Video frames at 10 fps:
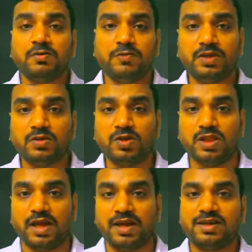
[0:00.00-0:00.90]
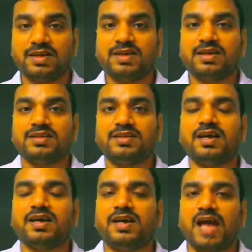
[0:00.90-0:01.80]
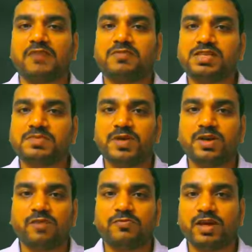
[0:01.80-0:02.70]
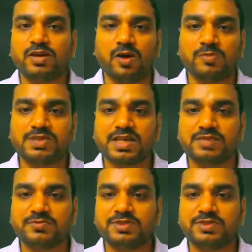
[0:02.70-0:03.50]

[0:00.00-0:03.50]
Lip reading: We know that the average speed of an object,